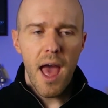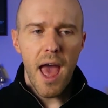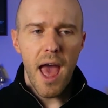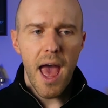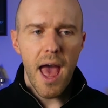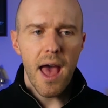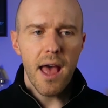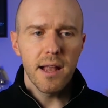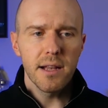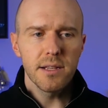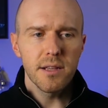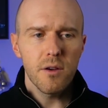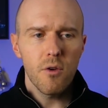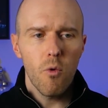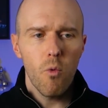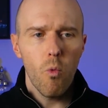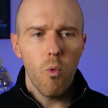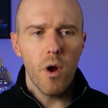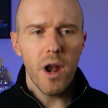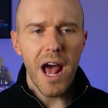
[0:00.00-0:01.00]
And
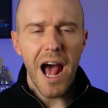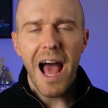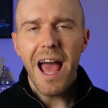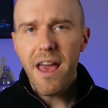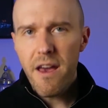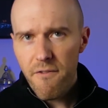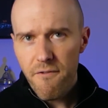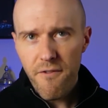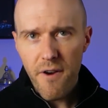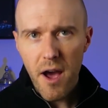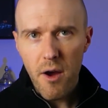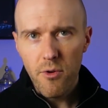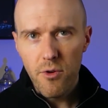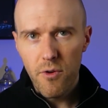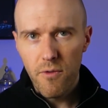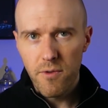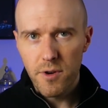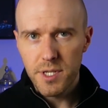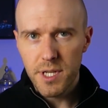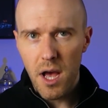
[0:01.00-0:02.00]
what I have found
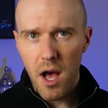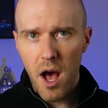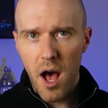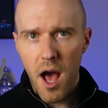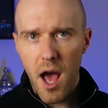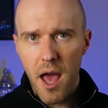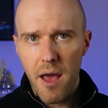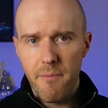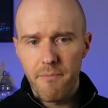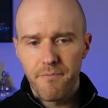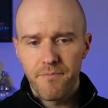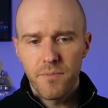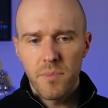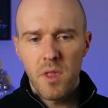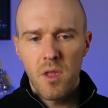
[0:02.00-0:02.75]
over time,